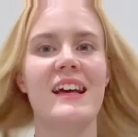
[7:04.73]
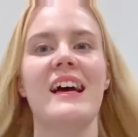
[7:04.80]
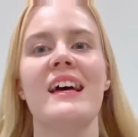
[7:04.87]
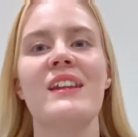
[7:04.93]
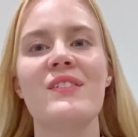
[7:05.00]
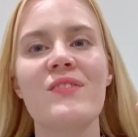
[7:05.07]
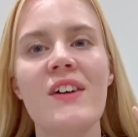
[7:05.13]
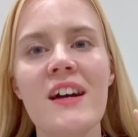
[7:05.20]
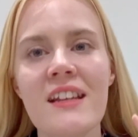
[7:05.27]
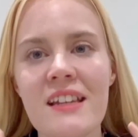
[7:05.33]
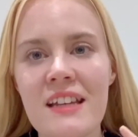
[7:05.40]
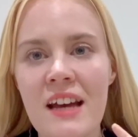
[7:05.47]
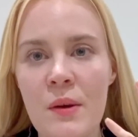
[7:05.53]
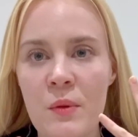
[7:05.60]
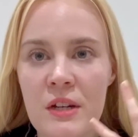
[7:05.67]
And
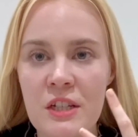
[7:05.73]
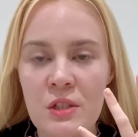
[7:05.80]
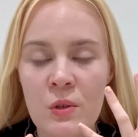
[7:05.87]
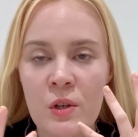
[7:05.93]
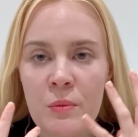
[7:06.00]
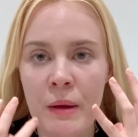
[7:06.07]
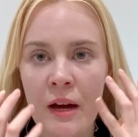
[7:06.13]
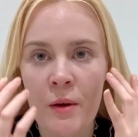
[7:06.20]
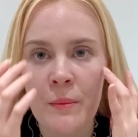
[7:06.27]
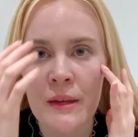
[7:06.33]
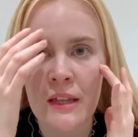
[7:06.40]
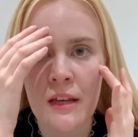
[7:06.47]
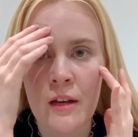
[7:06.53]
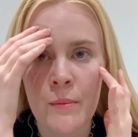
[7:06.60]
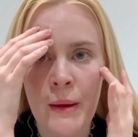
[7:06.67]
finally, I wanted to talk about a
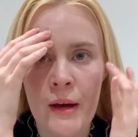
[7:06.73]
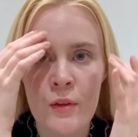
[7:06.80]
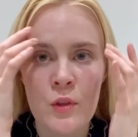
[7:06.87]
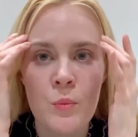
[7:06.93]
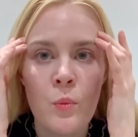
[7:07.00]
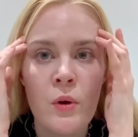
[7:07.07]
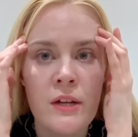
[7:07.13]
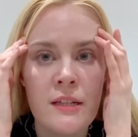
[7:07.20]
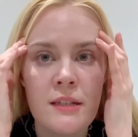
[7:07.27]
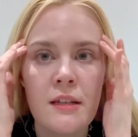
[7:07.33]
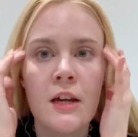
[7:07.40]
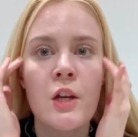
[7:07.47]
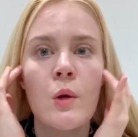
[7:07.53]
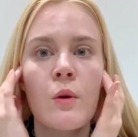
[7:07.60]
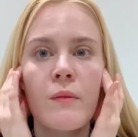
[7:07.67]
bit about the points
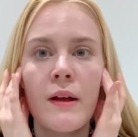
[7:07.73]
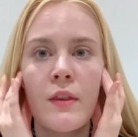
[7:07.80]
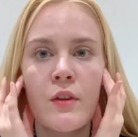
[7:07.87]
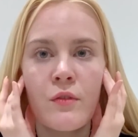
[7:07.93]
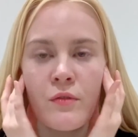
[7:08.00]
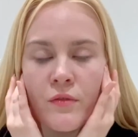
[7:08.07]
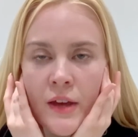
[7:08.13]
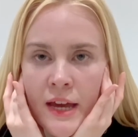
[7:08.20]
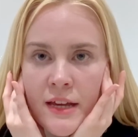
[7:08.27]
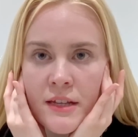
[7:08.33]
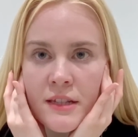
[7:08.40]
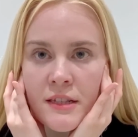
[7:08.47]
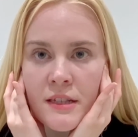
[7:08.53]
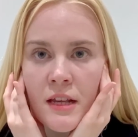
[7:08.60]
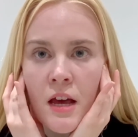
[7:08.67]
I know around the
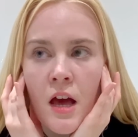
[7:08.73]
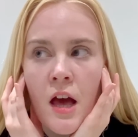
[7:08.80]
face.